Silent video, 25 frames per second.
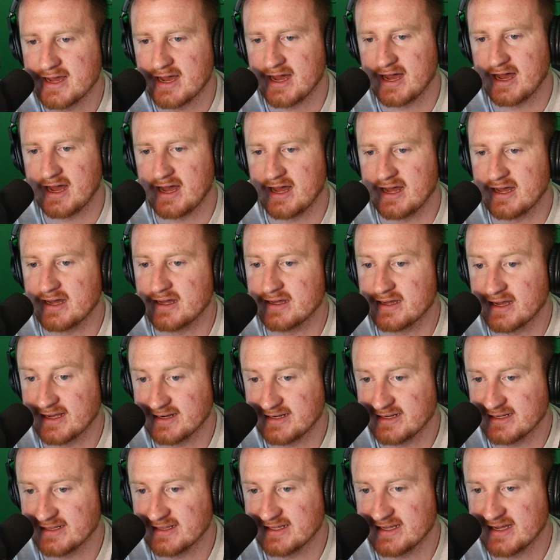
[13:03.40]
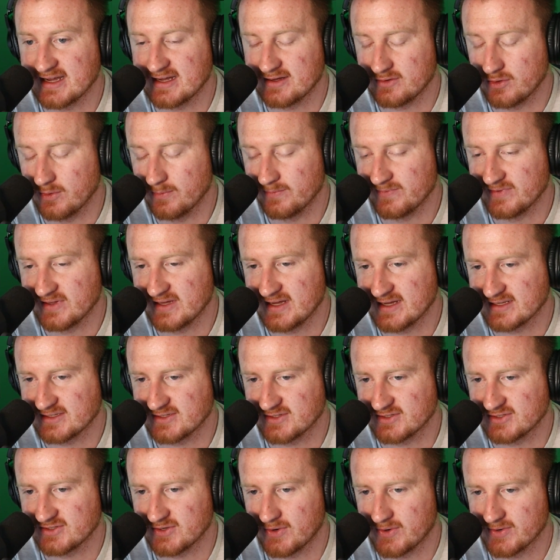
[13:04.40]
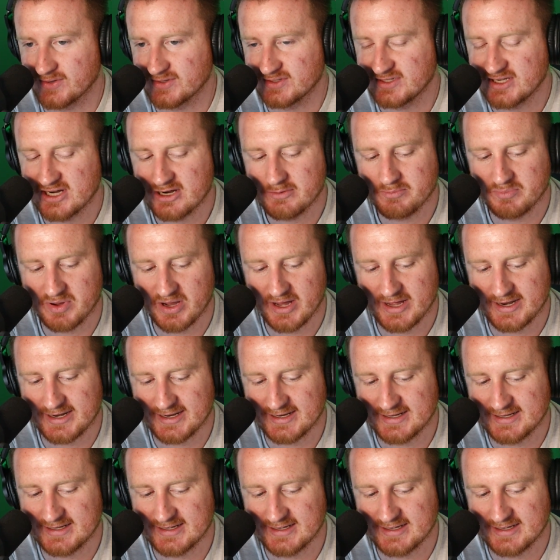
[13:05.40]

ideally, hopefully as the starters here. But